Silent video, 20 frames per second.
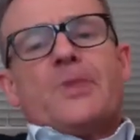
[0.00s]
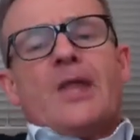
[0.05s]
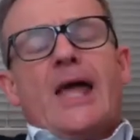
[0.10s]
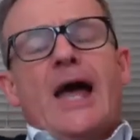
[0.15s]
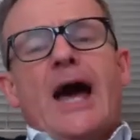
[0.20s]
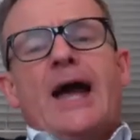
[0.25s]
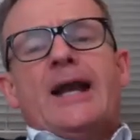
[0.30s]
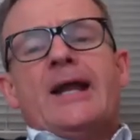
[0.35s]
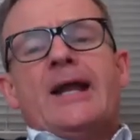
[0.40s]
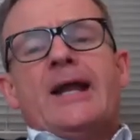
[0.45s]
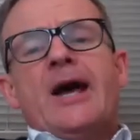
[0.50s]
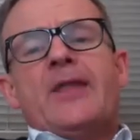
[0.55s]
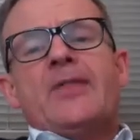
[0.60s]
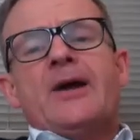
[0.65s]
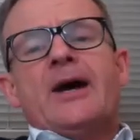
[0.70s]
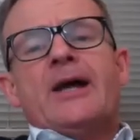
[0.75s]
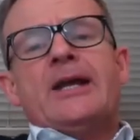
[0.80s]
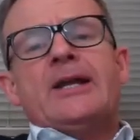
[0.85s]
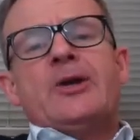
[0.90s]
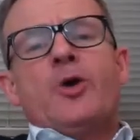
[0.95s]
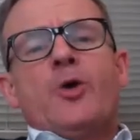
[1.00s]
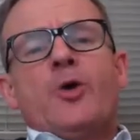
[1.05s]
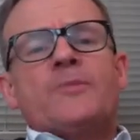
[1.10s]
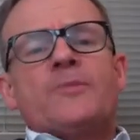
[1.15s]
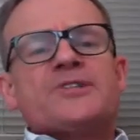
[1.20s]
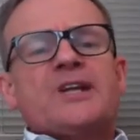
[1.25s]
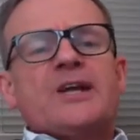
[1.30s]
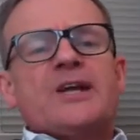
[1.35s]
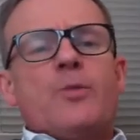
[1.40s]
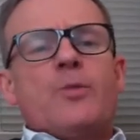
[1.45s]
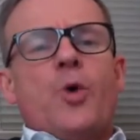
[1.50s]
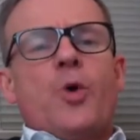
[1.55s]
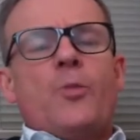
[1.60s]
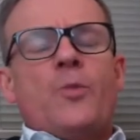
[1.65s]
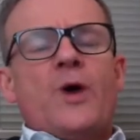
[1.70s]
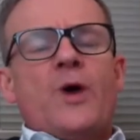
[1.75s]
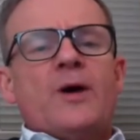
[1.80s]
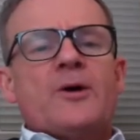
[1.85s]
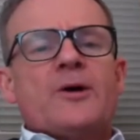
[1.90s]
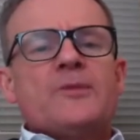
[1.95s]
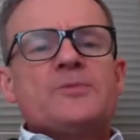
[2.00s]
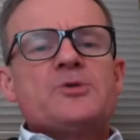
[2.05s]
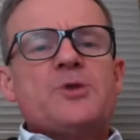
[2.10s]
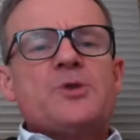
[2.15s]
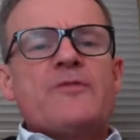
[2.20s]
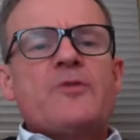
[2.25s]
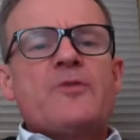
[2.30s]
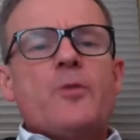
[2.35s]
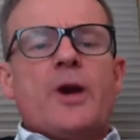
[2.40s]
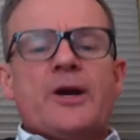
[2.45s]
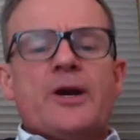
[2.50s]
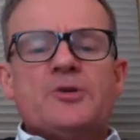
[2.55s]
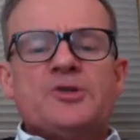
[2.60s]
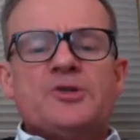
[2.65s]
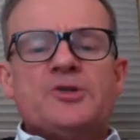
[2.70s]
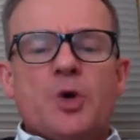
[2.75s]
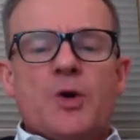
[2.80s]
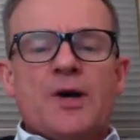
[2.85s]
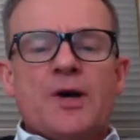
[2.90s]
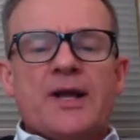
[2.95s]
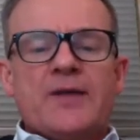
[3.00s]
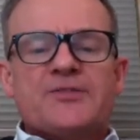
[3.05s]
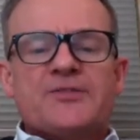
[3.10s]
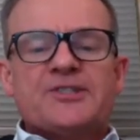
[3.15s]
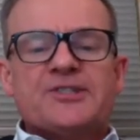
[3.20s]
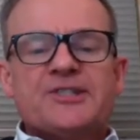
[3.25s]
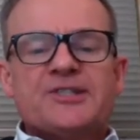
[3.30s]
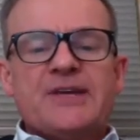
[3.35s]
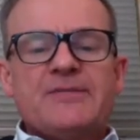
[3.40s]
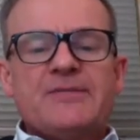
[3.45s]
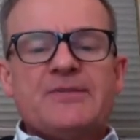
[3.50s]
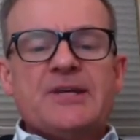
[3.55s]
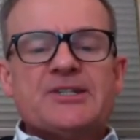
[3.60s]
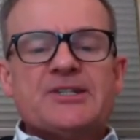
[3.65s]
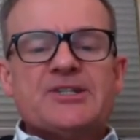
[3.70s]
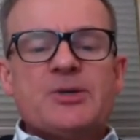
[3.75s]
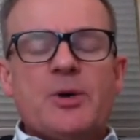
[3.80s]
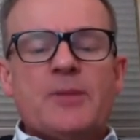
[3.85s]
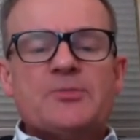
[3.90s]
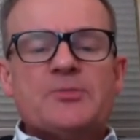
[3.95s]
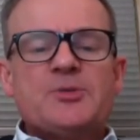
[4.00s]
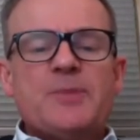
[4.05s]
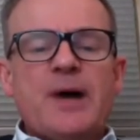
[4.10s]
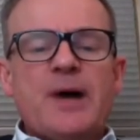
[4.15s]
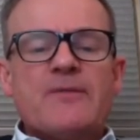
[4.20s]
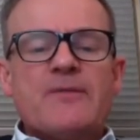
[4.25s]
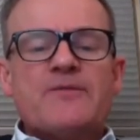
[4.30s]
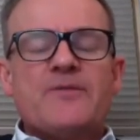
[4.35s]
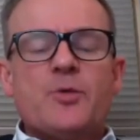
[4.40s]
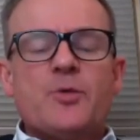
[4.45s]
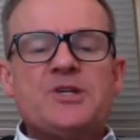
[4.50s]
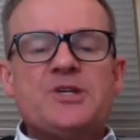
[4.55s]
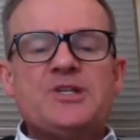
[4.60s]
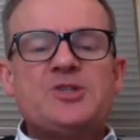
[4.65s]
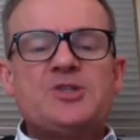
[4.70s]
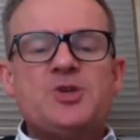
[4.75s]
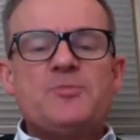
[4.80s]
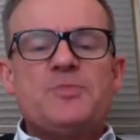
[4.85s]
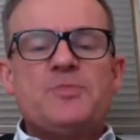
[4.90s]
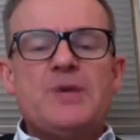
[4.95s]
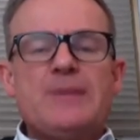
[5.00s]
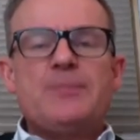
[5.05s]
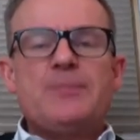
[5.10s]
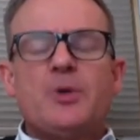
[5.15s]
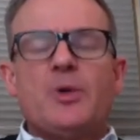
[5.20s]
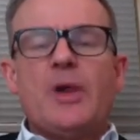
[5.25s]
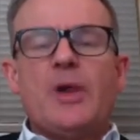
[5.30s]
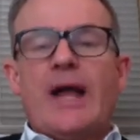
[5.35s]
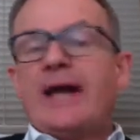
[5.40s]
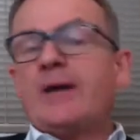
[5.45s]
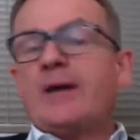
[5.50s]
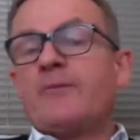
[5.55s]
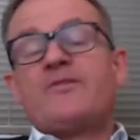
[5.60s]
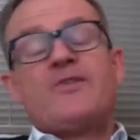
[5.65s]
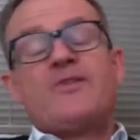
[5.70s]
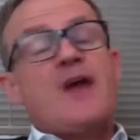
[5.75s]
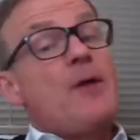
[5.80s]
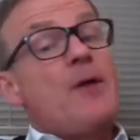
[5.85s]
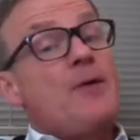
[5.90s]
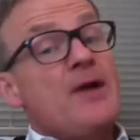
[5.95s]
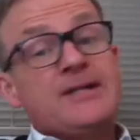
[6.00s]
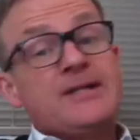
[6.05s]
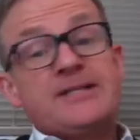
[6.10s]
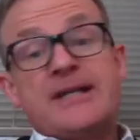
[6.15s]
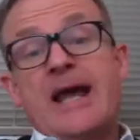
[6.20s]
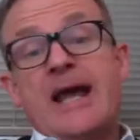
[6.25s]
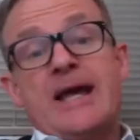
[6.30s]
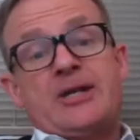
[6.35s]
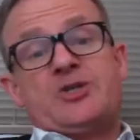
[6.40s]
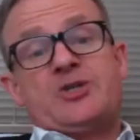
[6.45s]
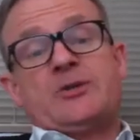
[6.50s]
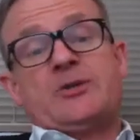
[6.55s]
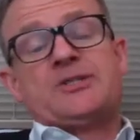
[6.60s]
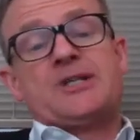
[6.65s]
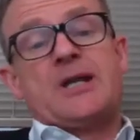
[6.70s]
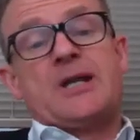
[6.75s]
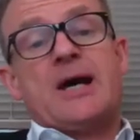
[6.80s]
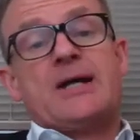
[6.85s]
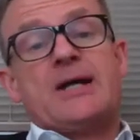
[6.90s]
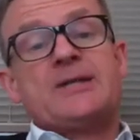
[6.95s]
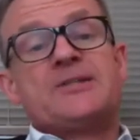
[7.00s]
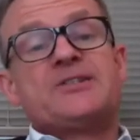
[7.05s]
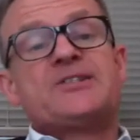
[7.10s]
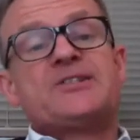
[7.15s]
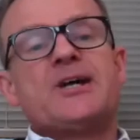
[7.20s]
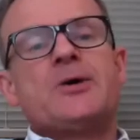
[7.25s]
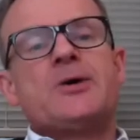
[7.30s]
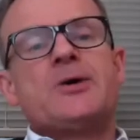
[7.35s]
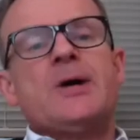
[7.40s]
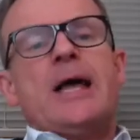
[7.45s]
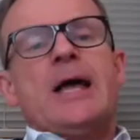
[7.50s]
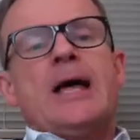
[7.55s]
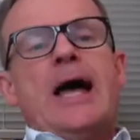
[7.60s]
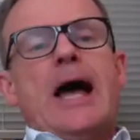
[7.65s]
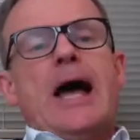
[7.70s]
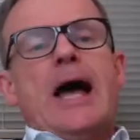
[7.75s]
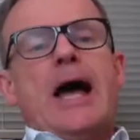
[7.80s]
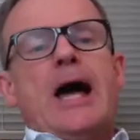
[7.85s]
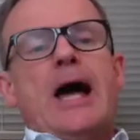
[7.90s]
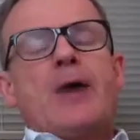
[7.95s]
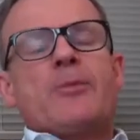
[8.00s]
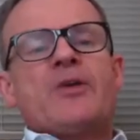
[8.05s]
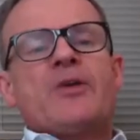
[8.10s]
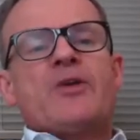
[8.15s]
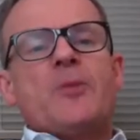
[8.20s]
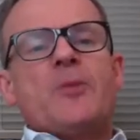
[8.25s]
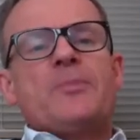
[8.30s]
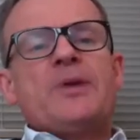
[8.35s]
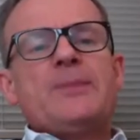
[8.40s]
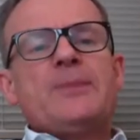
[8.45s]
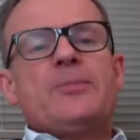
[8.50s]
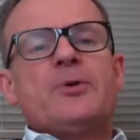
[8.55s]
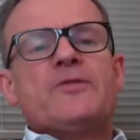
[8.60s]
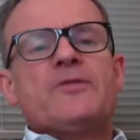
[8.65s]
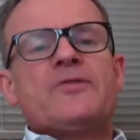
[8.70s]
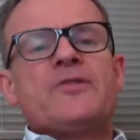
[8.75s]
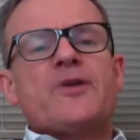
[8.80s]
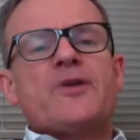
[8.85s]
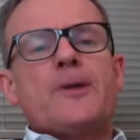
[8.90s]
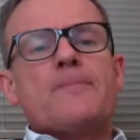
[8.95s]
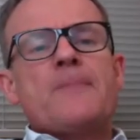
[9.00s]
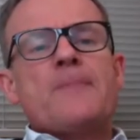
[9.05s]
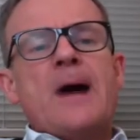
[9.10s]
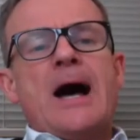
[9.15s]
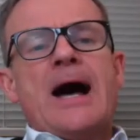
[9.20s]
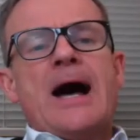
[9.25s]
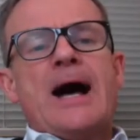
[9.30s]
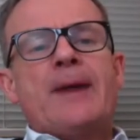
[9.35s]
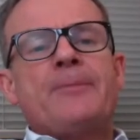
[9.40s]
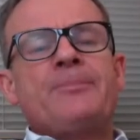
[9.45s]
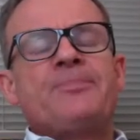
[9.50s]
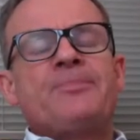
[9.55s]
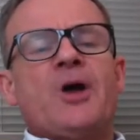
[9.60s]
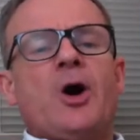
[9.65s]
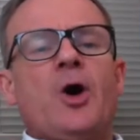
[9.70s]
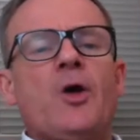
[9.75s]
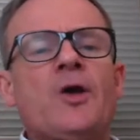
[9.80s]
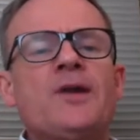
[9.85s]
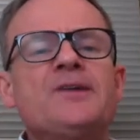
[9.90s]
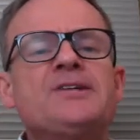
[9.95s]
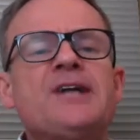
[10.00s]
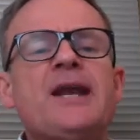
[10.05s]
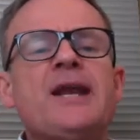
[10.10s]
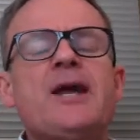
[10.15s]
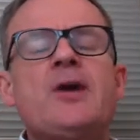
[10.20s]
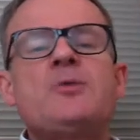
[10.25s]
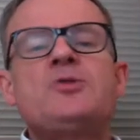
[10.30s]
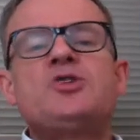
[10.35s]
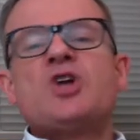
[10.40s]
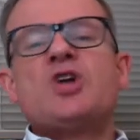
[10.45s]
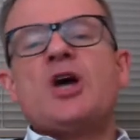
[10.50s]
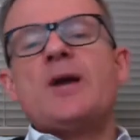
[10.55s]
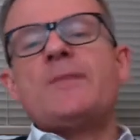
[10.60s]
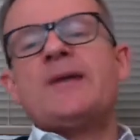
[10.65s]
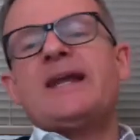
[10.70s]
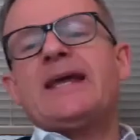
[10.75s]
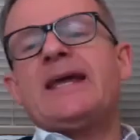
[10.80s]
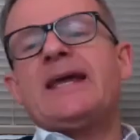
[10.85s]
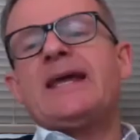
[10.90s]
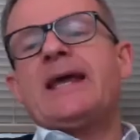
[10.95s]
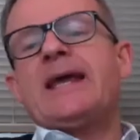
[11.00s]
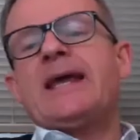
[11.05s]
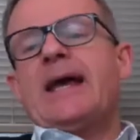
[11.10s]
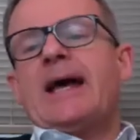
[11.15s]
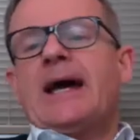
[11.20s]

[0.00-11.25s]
And another enormously warm welcome to everyone who's joining us this evening. So we're up to about 42 people and very international tonight. So we've got people from Holland, I know, Germany.